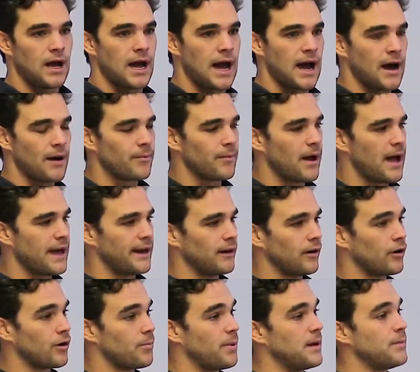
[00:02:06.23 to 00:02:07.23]
And a
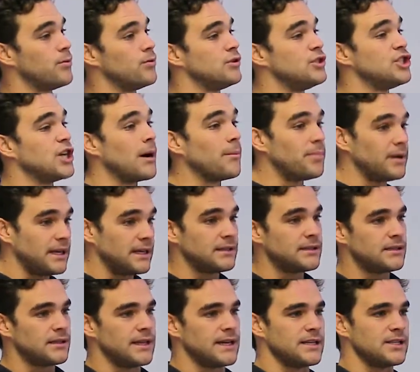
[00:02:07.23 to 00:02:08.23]
lot of people jumping
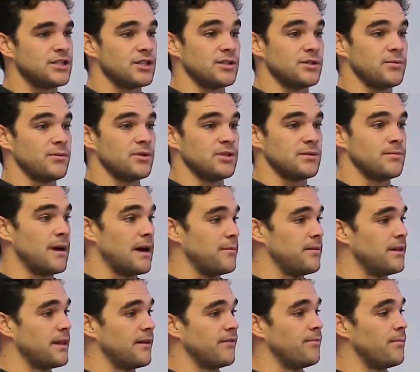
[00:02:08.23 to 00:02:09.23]
into these just because
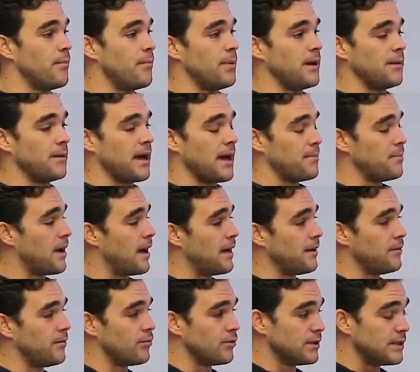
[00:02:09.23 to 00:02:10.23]
maybe they've been
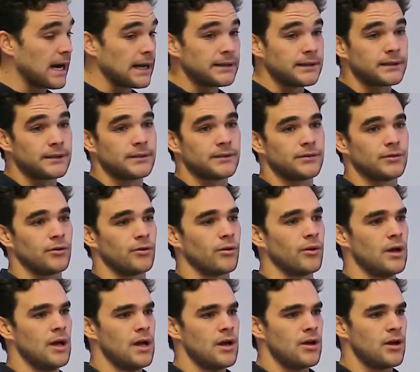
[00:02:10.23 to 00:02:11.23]
made redundant
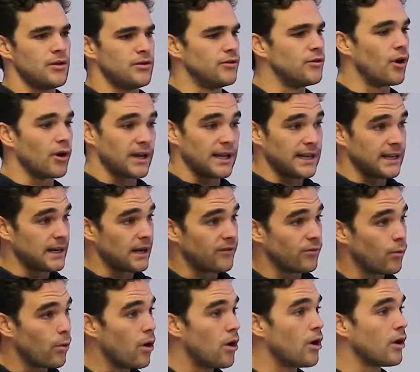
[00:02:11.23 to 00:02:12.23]
or not getting
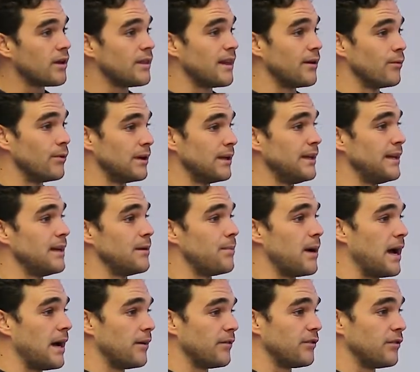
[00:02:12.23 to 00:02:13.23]
enough work and they really need to
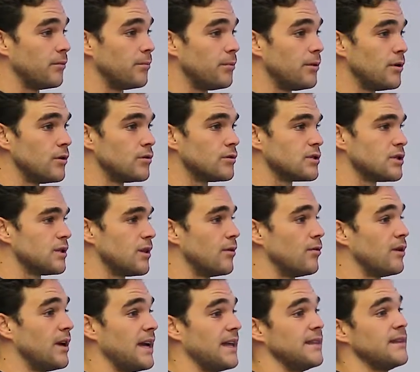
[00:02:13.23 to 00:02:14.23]
pay off some bills. So
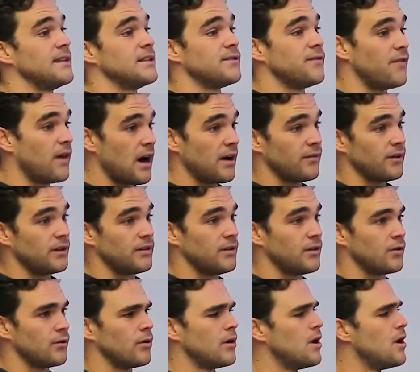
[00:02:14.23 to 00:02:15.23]
they'll get in this 5-year
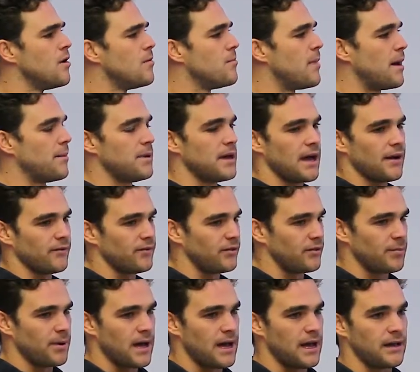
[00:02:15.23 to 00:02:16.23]
deal, maybe having
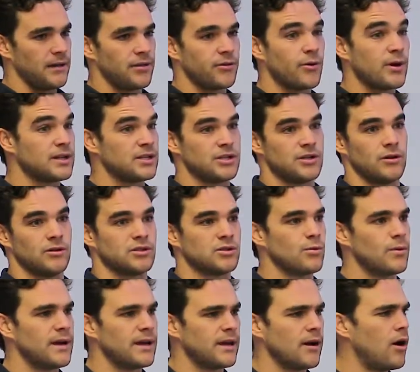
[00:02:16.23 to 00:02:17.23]
to pay $300 a
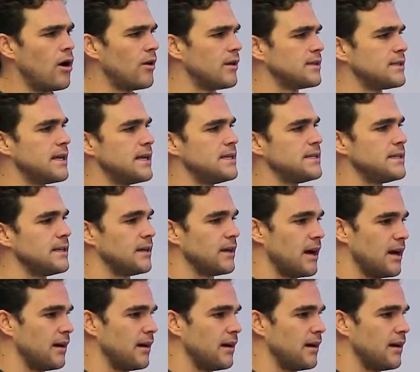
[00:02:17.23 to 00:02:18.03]
week. Oh, it's easy.